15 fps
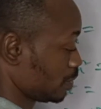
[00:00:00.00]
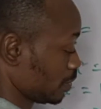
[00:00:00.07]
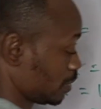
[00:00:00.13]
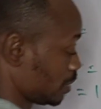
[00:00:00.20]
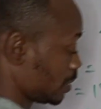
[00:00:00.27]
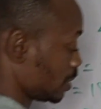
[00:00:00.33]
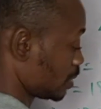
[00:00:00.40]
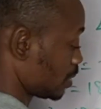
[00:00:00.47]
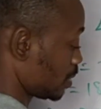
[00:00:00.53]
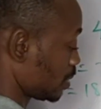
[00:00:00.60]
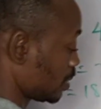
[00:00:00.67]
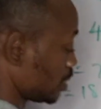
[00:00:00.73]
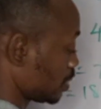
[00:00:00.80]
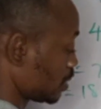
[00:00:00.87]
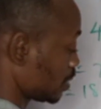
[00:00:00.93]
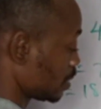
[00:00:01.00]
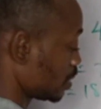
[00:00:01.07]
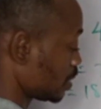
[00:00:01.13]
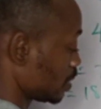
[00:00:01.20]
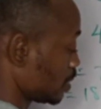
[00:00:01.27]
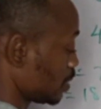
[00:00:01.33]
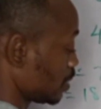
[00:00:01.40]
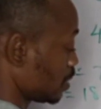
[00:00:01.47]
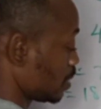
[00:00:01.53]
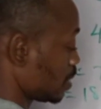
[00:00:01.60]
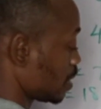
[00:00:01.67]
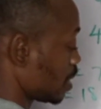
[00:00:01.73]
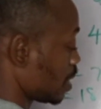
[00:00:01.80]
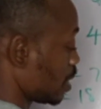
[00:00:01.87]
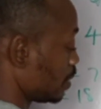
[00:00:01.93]
6
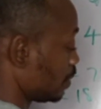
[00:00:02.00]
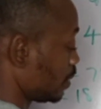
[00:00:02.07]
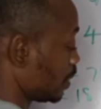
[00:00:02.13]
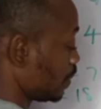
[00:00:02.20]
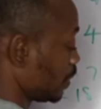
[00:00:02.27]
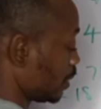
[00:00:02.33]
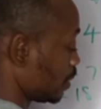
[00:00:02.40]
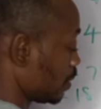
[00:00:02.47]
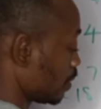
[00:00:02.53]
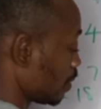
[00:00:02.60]
and 3.